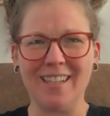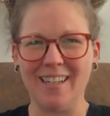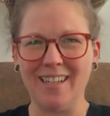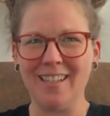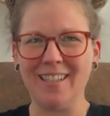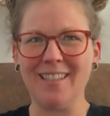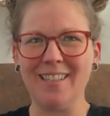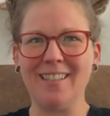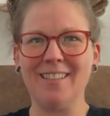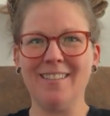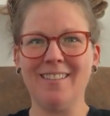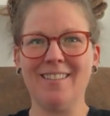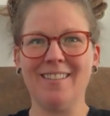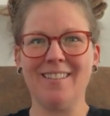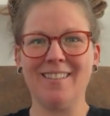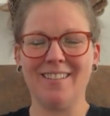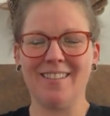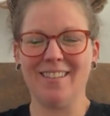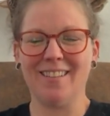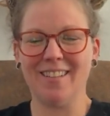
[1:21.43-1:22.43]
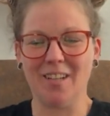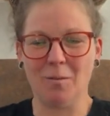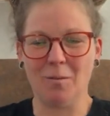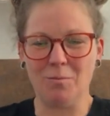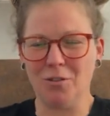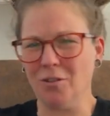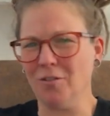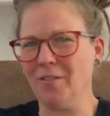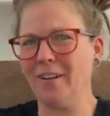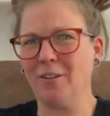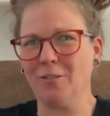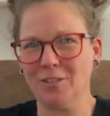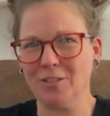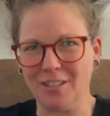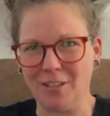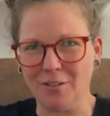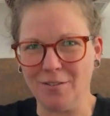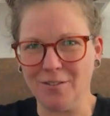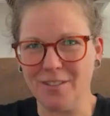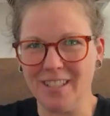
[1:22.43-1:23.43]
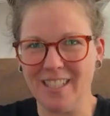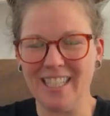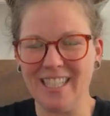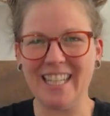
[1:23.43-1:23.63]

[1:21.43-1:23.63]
on observing ourselves.